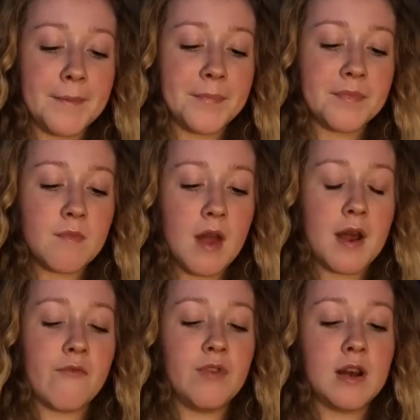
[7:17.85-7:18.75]
And
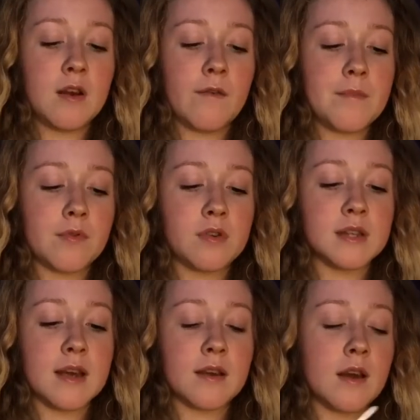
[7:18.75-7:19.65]
I really love it because
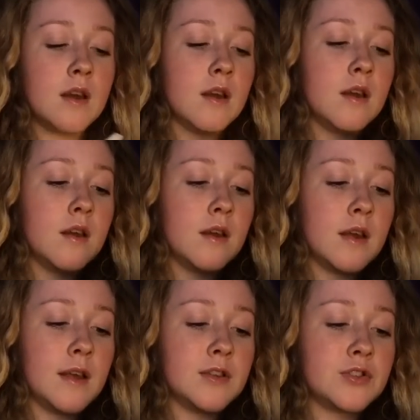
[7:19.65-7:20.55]
like
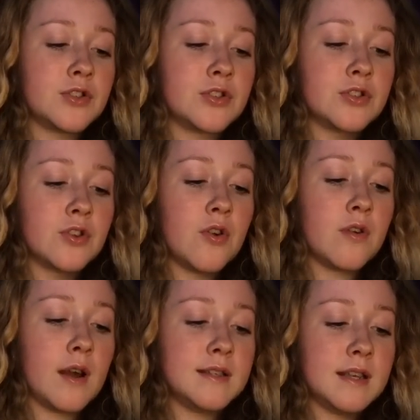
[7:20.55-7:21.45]
it is so
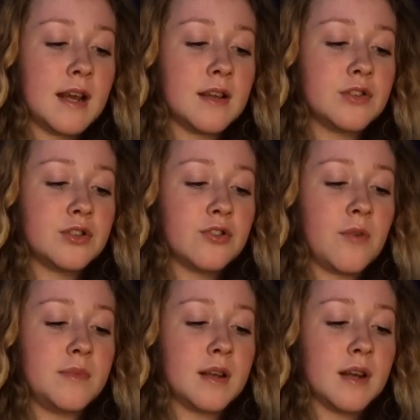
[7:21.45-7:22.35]
nice, and it has
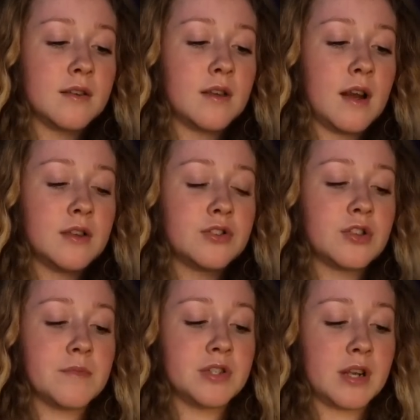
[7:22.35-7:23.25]
so many it has
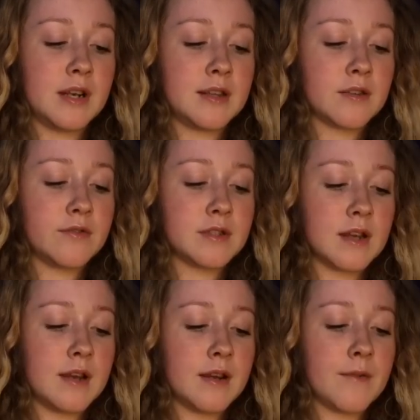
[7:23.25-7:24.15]
so much glitter
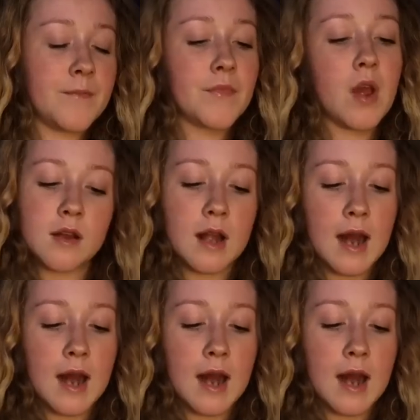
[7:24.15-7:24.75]
inside it.